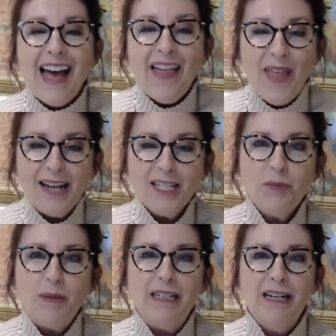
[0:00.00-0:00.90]
And that is
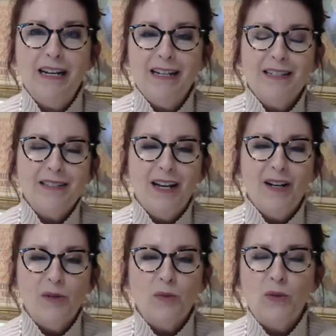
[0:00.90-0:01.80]
because,
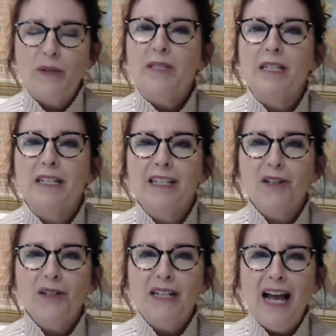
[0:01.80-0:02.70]
uh, what was it, a
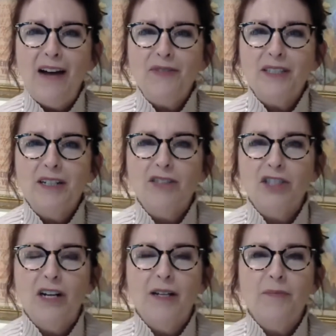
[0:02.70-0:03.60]
year and a half ago,
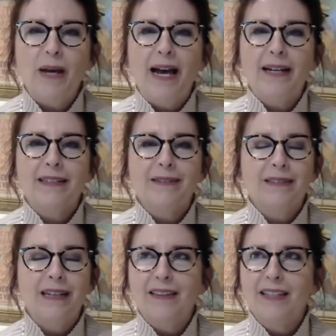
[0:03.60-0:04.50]
John, back
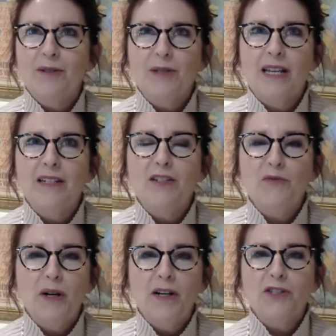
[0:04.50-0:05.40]
in, I think it was end of
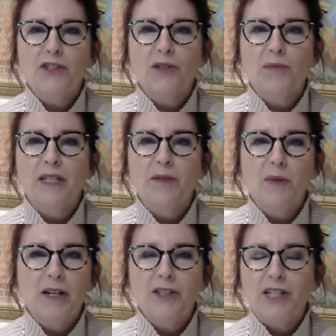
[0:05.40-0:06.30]
March or mid
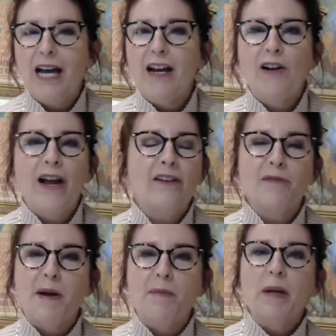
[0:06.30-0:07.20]
March, or I don't
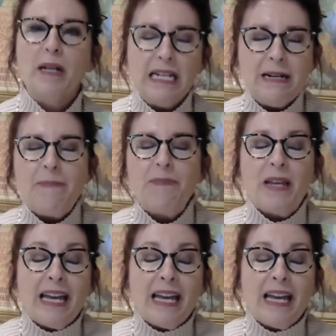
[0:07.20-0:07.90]
remember, but it was,